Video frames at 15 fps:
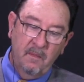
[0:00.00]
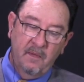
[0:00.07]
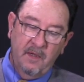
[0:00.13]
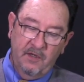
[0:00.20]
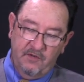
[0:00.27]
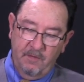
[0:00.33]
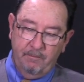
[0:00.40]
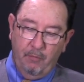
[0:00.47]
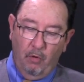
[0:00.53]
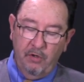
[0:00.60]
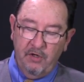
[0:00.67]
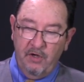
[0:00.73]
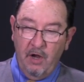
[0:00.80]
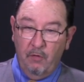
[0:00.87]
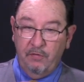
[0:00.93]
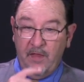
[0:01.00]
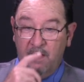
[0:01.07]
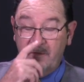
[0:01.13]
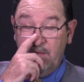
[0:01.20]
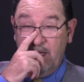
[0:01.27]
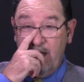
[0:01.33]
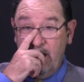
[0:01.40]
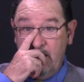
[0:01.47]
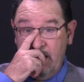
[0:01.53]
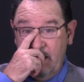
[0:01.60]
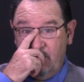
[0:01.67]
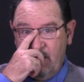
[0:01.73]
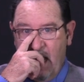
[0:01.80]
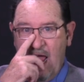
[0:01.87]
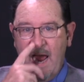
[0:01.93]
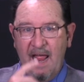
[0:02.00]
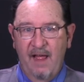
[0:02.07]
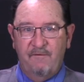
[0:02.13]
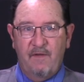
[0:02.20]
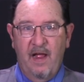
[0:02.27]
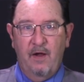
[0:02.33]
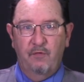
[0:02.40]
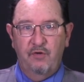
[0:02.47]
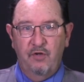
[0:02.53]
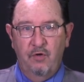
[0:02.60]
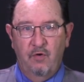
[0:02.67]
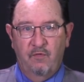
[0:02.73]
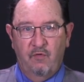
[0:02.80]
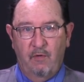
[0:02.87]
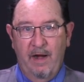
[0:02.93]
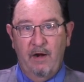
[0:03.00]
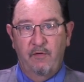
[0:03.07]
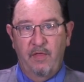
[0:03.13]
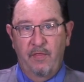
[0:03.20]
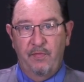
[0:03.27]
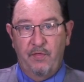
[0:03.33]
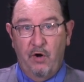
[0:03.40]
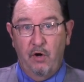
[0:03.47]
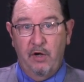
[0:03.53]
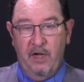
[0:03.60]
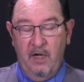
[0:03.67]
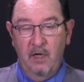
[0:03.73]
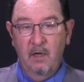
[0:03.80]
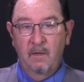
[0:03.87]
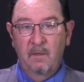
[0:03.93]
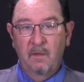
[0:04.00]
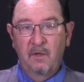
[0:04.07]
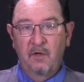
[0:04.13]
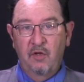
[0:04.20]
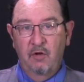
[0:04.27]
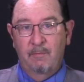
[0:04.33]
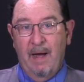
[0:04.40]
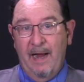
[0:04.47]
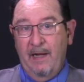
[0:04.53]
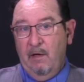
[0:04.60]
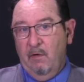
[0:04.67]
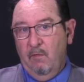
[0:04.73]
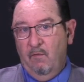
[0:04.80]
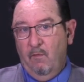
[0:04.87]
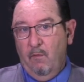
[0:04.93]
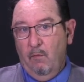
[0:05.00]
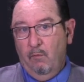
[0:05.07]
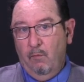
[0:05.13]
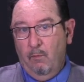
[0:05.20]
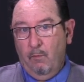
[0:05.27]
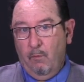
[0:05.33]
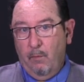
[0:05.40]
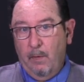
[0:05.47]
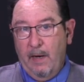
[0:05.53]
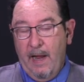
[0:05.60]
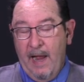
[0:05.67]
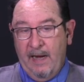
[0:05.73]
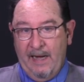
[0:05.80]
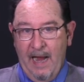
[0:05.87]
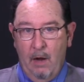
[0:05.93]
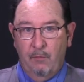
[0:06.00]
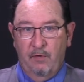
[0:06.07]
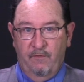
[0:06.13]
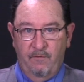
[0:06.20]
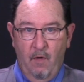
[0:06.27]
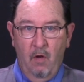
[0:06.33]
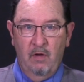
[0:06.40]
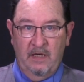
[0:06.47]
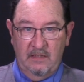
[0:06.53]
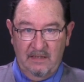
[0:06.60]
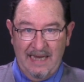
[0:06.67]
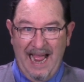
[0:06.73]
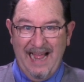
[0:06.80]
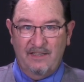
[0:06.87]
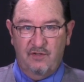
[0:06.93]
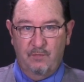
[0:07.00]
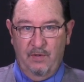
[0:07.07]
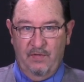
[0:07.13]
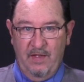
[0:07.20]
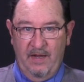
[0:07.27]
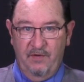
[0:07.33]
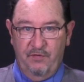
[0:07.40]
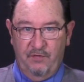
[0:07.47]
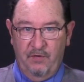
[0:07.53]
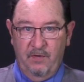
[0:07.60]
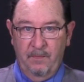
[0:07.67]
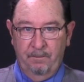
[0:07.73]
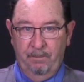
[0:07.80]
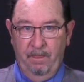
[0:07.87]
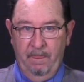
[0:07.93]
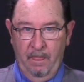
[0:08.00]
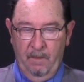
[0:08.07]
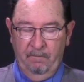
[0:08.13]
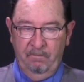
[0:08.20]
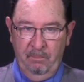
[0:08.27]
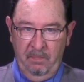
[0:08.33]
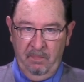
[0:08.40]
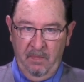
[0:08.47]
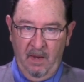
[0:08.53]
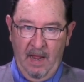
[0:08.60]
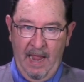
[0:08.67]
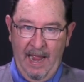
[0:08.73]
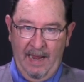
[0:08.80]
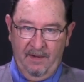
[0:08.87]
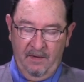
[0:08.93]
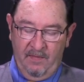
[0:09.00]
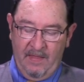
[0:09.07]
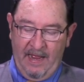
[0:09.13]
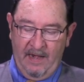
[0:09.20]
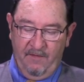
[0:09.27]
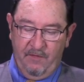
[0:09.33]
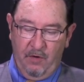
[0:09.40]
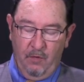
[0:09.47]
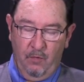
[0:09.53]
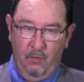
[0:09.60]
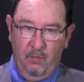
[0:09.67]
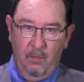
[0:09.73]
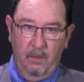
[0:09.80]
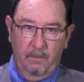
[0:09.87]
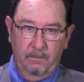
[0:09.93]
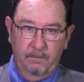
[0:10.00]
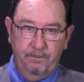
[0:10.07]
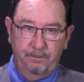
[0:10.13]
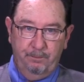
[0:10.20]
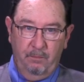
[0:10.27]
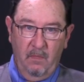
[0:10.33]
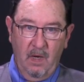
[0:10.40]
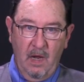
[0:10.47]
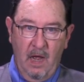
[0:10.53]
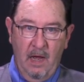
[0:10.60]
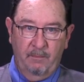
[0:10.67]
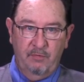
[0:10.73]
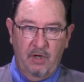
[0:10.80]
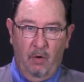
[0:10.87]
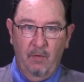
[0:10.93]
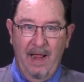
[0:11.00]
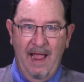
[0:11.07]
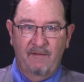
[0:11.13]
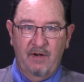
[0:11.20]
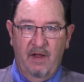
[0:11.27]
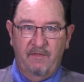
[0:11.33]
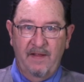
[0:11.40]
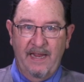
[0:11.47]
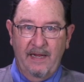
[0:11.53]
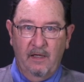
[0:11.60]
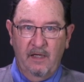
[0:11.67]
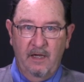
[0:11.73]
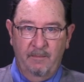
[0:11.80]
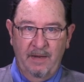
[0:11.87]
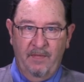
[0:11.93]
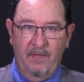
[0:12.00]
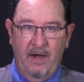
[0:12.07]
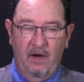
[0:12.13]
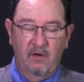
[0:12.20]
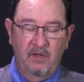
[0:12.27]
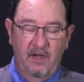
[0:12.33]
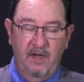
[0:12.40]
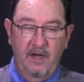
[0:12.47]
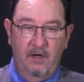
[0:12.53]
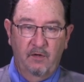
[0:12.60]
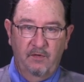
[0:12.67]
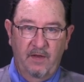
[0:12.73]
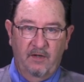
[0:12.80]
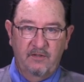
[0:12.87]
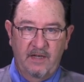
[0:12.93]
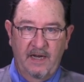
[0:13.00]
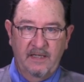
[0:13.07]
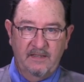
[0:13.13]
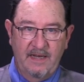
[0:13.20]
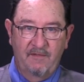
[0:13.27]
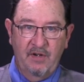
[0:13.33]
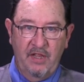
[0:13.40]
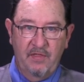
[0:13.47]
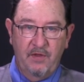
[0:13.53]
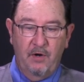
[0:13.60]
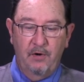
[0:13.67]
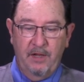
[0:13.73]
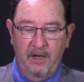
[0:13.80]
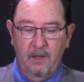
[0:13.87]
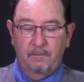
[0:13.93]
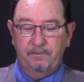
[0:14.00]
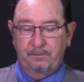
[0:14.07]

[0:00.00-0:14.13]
It's important to note that if the kid needs a FiO2 of greater than 30, you might encounter falling sats with this. And that if you um, don't have enough helium in there, here they're saying 70 30,